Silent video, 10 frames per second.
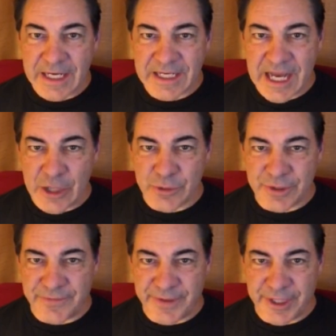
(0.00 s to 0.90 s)

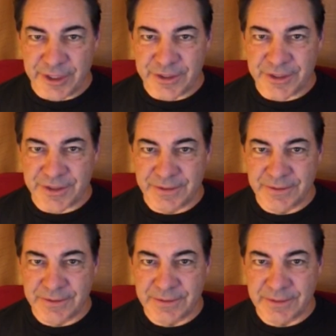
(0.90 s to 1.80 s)
Counterfeiters.
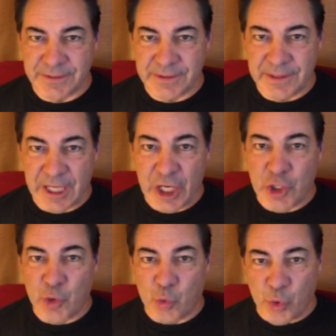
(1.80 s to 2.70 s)

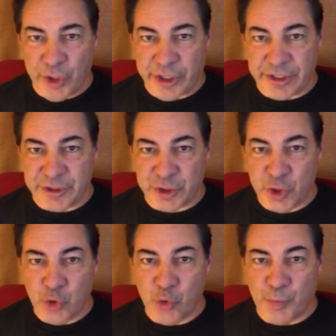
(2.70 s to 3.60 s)
Workers
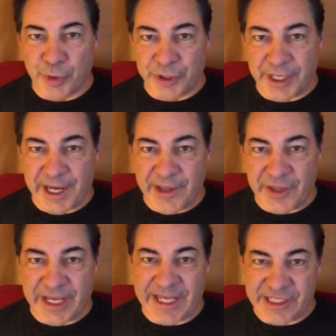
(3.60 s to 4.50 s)
who put
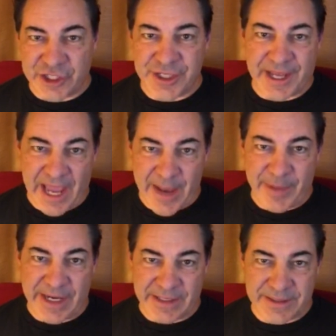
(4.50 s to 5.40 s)
together kitchen
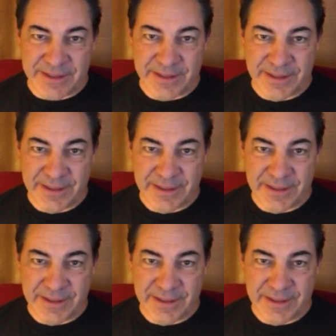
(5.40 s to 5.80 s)
cabinets.